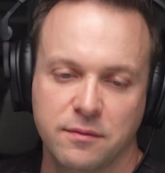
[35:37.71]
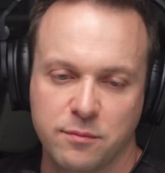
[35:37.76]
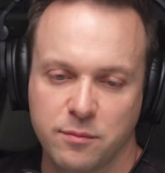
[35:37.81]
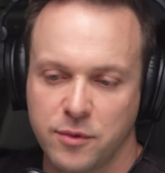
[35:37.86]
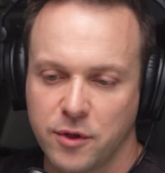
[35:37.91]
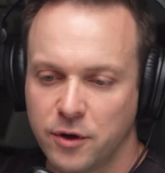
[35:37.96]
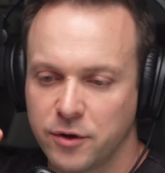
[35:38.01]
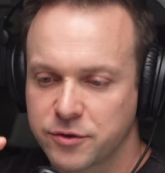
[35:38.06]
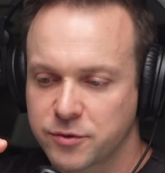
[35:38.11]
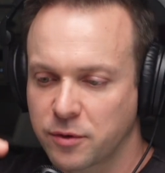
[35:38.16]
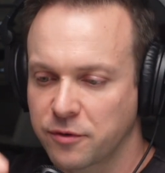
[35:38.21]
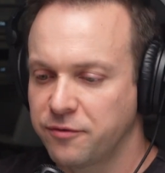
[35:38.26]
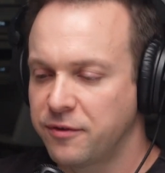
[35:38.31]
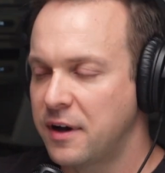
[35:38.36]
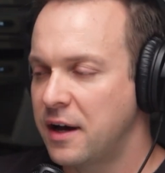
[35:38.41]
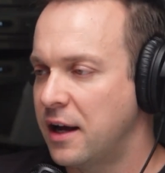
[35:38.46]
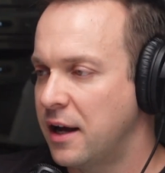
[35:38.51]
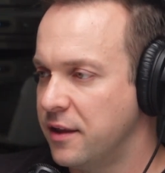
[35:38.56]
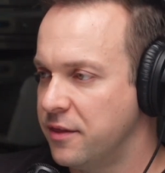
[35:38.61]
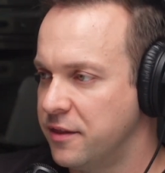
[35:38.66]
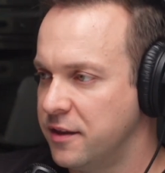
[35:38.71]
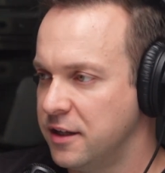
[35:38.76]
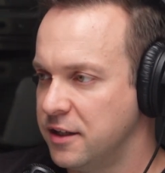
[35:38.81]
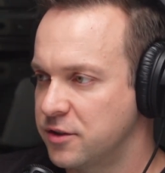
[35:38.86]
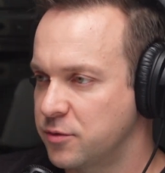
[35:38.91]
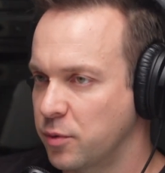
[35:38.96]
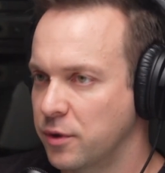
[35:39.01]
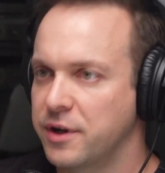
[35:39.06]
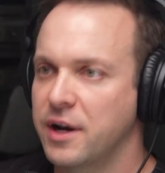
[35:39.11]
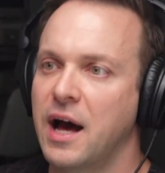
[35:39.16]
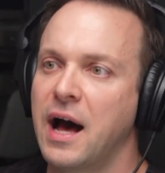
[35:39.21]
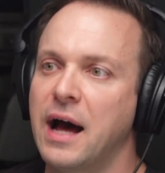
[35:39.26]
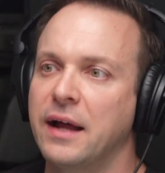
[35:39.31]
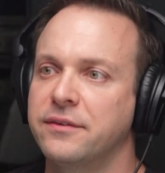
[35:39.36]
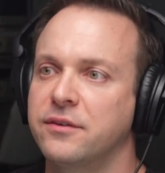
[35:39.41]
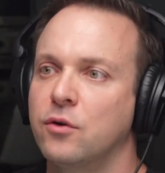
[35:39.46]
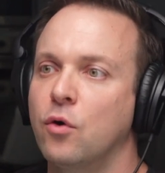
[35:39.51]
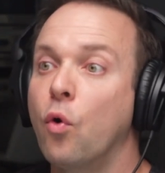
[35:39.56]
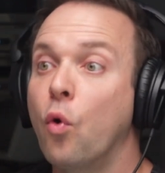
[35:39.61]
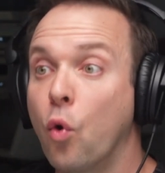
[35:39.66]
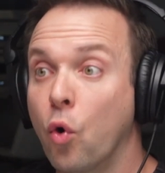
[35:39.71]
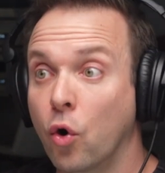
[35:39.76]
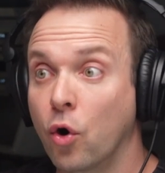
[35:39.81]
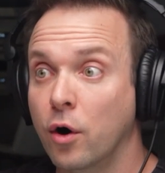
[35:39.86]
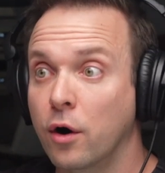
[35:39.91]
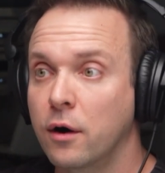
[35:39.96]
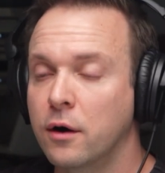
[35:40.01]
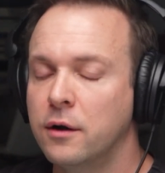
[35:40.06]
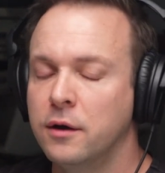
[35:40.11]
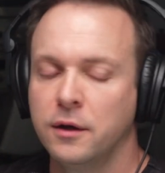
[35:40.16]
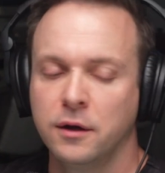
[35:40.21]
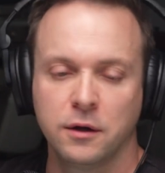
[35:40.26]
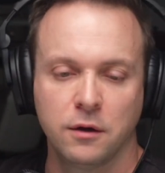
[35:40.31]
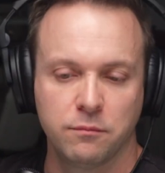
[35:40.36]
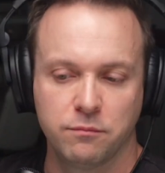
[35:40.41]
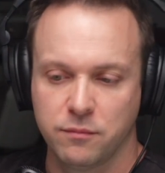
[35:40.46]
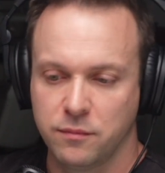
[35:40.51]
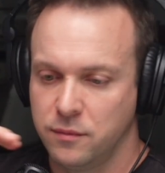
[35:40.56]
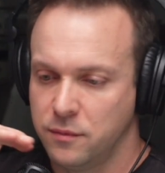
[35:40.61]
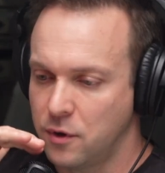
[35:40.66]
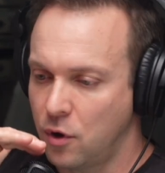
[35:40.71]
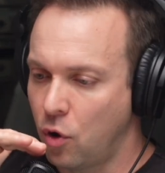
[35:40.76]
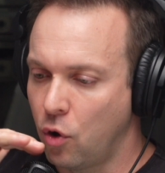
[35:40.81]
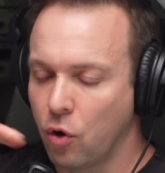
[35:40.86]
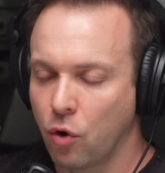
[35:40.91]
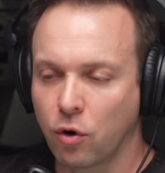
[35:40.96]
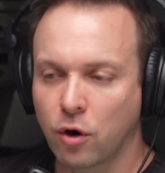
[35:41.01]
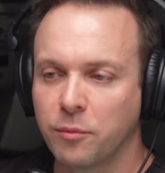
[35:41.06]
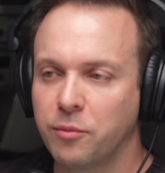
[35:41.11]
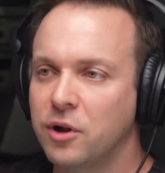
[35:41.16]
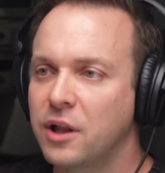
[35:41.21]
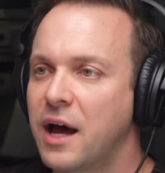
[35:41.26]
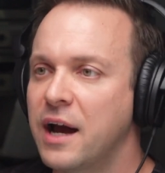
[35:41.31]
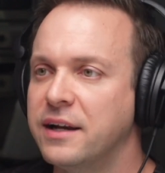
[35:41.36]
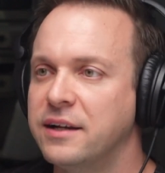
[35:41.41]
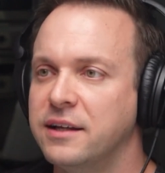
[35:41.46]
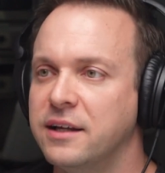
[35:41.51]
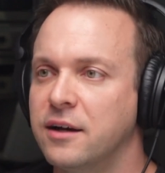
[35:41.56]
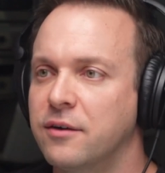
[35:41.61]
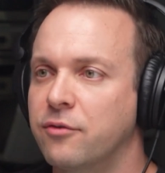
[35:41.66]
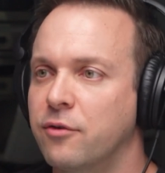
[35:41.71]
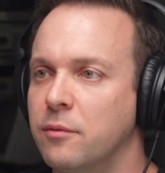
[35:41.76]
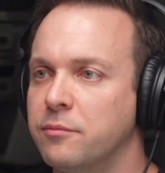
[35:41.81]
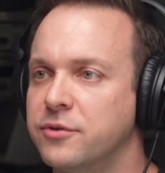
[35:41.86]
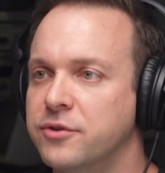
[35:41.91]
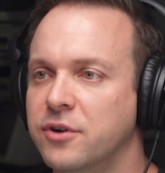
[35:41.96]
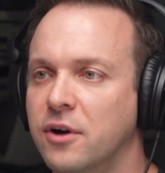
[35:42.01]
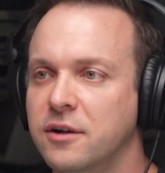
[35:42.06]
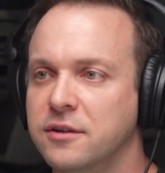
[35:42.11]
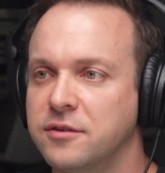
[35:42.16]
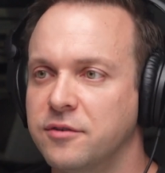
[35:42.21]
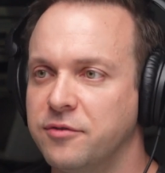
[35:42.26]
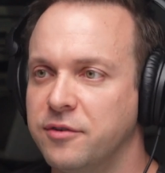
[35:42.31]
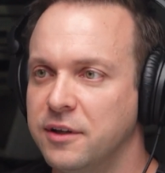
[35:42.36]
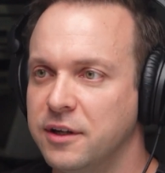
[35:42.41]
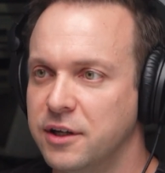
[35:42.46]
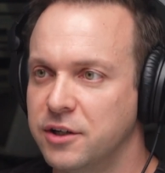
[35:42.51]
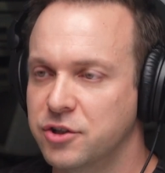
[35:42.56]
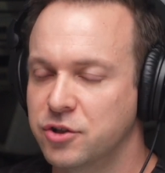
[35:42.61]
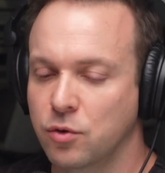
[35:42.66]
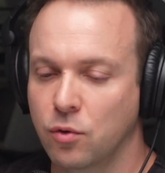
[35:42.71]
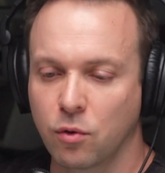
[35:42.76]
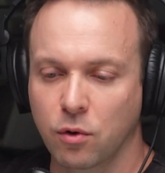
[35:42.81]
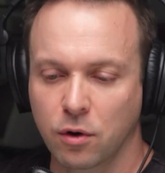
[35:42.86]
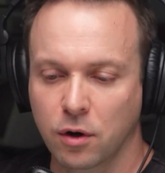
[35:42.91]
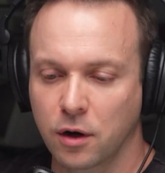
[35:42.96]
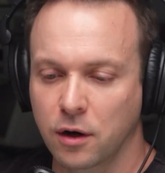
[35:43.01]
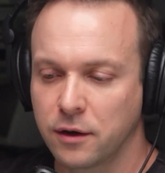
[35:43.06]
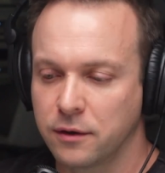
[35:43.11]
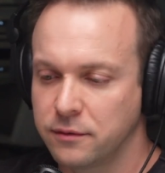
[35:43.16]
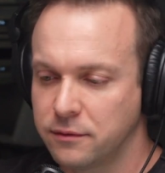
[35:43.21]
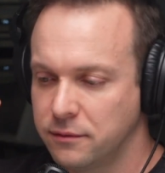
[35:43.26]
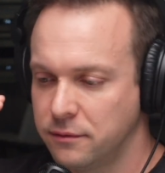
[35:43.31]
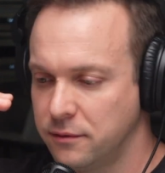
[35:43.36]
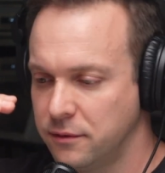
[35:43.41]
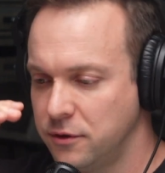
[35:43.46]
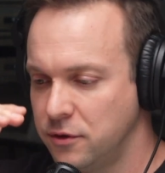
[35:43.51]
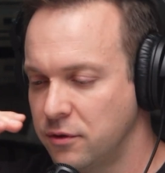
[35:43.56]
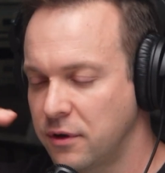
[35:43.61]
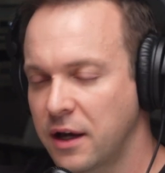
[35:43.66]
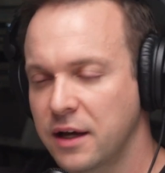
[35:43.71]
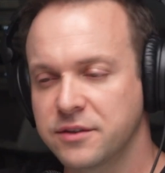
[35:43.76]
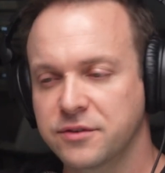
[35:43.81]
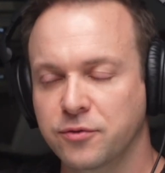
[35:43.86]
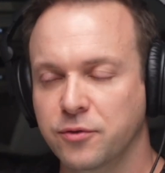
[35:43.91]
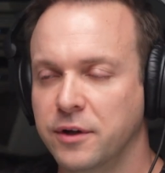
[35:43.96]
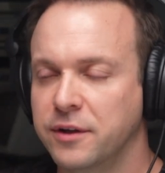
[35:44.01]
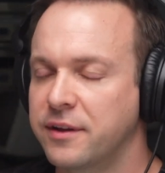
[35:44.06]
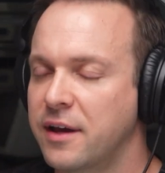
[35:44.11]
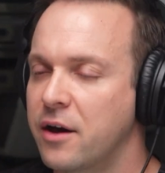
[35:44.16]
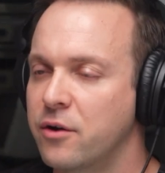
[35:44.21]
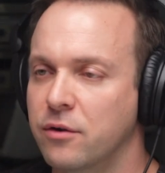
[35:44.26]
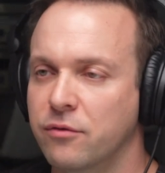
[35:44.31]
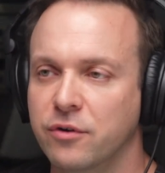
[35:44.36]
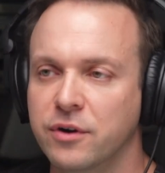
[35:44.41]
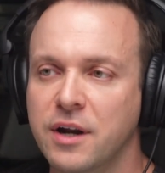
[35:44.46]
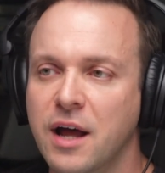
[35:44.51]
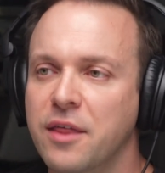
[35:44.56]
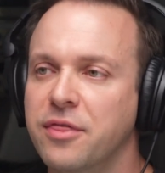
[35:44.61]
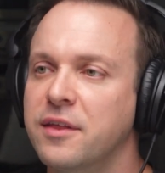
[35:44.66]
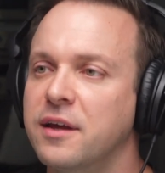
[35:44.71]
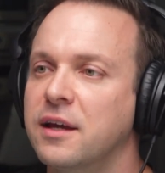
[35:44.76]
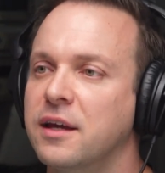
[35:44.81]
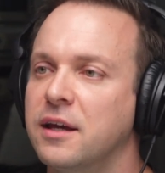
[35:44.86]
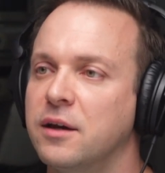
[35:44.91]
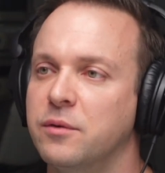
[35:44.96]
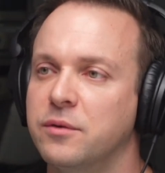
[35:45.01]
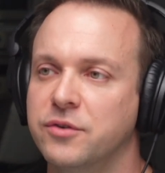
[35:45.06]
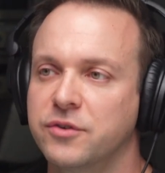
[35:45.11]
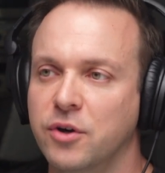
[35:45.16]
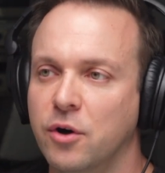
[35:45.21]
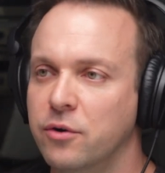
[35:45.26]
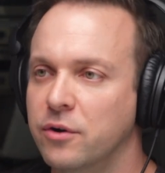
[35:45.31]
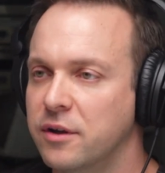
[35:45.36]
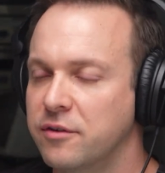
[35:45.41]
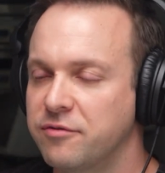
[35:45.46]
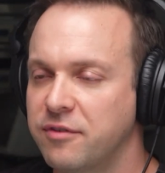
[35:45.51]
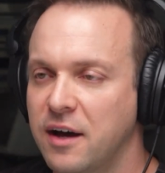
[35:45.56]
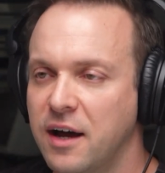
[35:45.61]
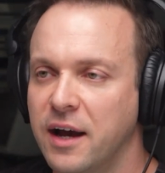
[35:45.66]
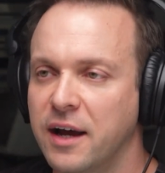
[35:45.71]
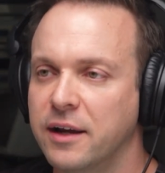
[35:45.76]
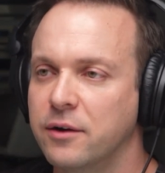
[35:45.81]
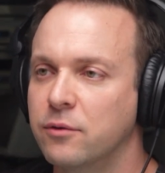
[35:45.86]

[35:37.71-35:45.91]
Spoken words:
those were fine, these were not, or horrible idea from start to finish, or you guys freaked out over nothing, it was totally fine.